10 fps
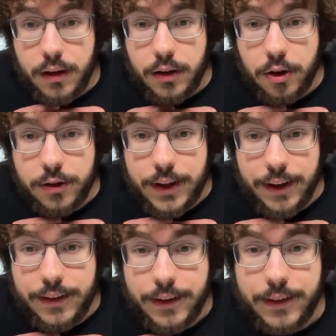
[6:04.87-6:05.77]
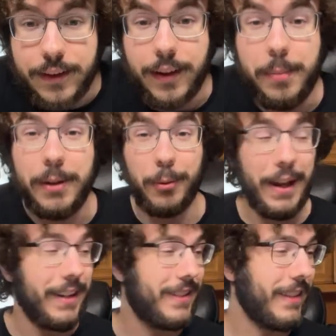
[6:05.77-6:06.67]
Your dentist is gonna be
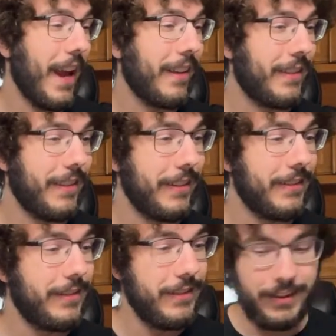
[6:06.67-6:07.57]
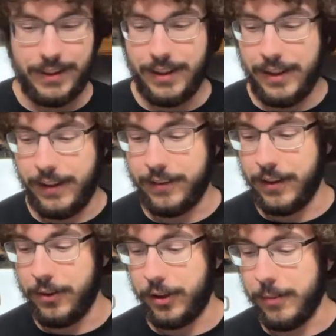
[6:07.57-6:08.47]
rich. Yes, dude. He's
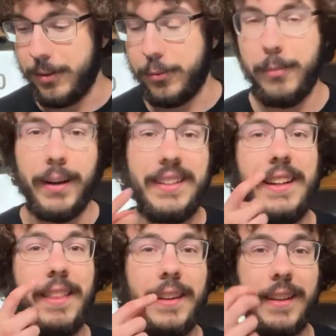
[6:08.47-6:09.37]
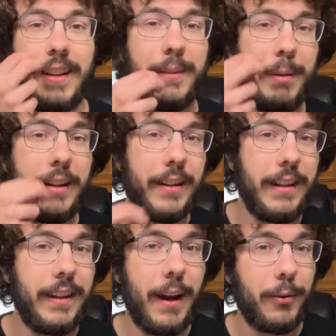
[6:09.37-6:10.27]
gonna look in between my teeth and, like, be
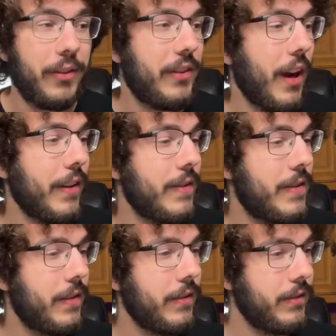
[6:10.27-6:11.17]
cleaning out studs.